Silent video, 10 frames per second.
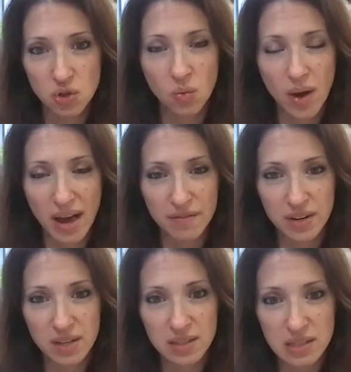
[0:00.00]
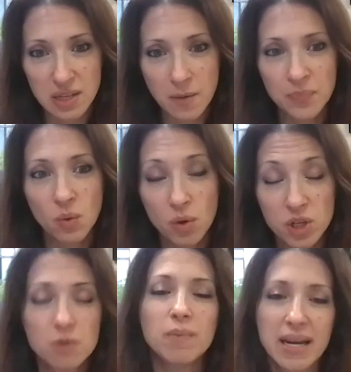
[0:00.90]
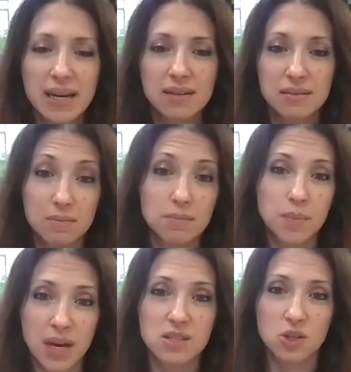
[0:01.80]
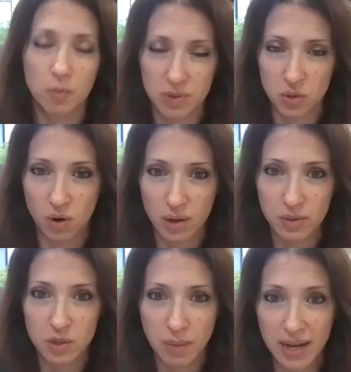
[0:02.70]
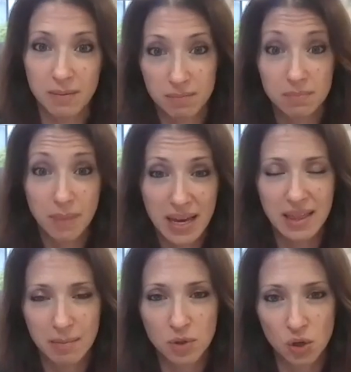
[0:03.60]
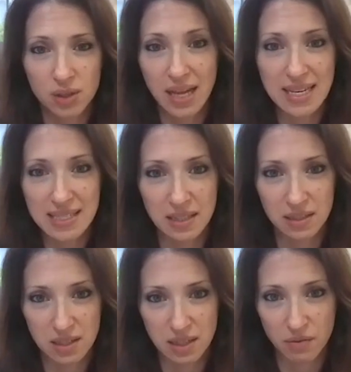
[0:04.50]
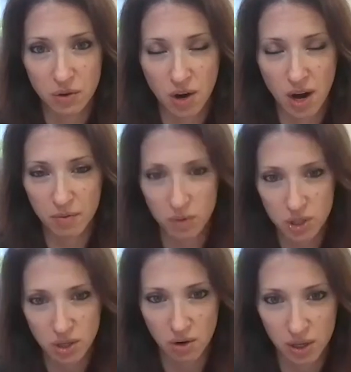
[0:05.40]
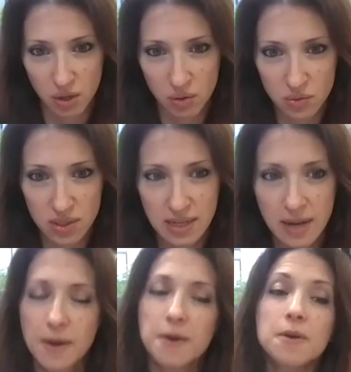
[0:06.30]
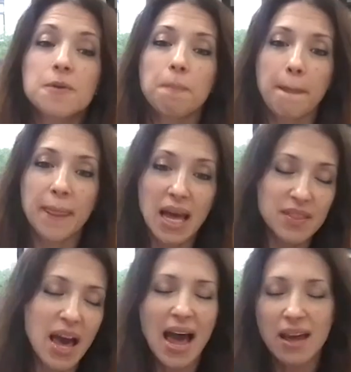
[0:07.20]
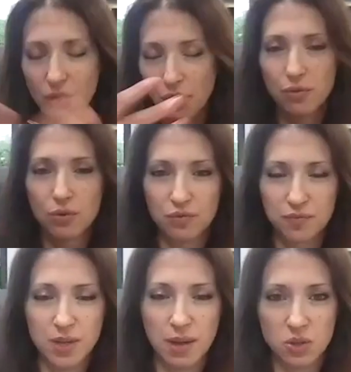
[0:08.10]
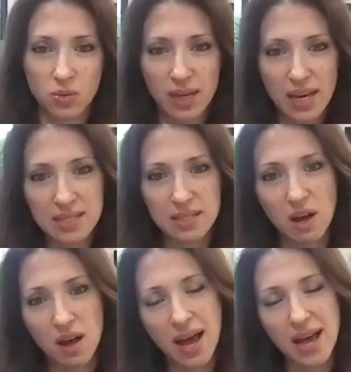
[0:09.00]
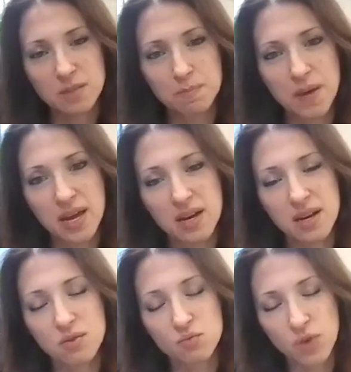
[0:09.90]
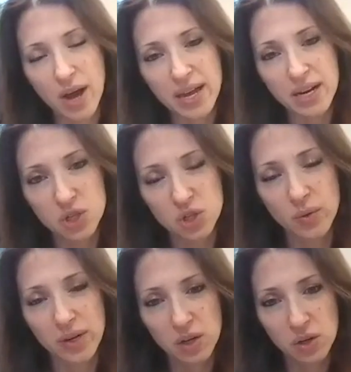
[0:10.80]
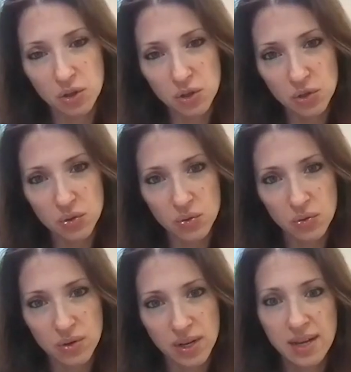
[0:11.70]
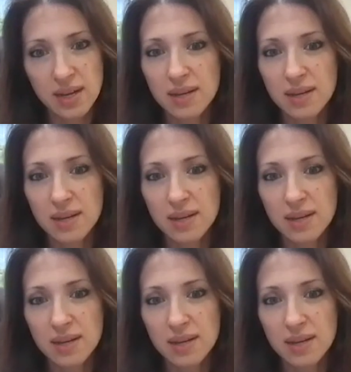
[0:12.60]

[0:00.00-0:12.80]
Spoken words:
to evidence which might be exculpatory, which might make them look less guilty of the crime of which they're accused. And that, through subsequent case law, has been read to include